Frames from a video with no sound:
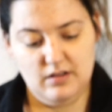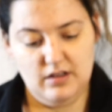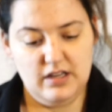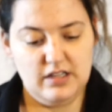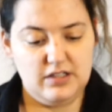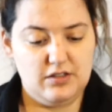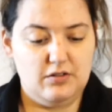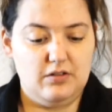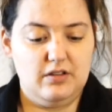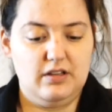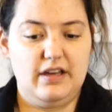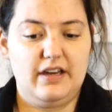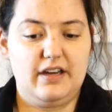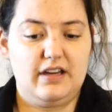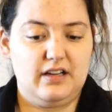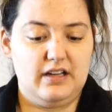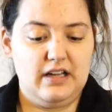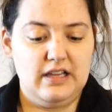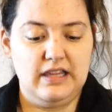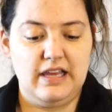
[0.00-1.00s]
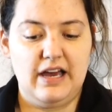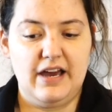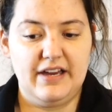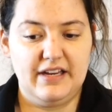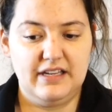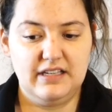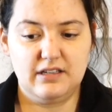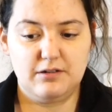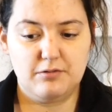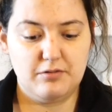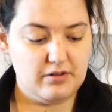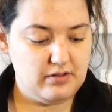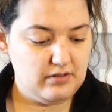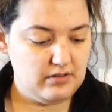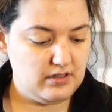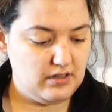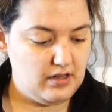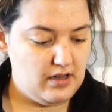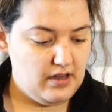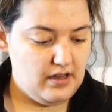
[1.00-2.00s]
it's not like a lined
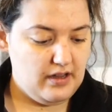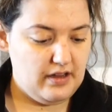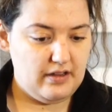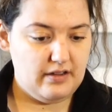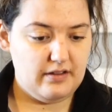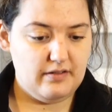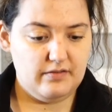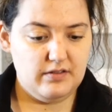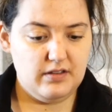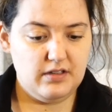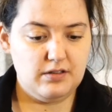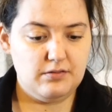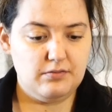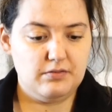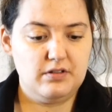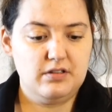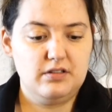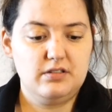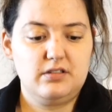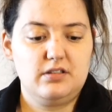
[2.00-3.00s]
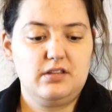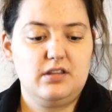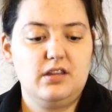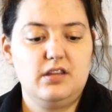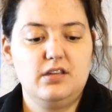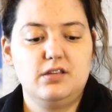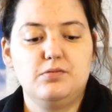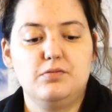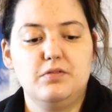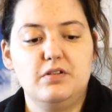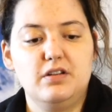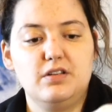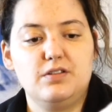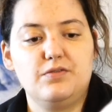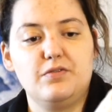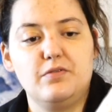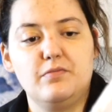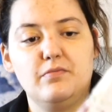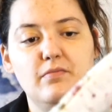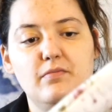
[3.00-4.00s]
quilt. I have these ones. This one is
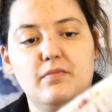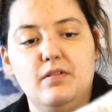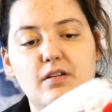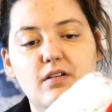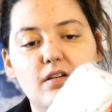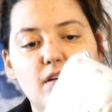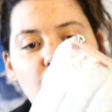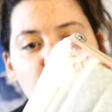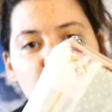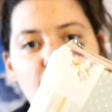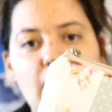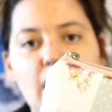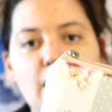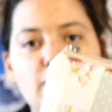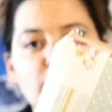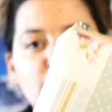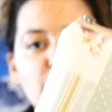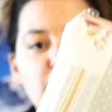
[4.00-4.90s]
from, I was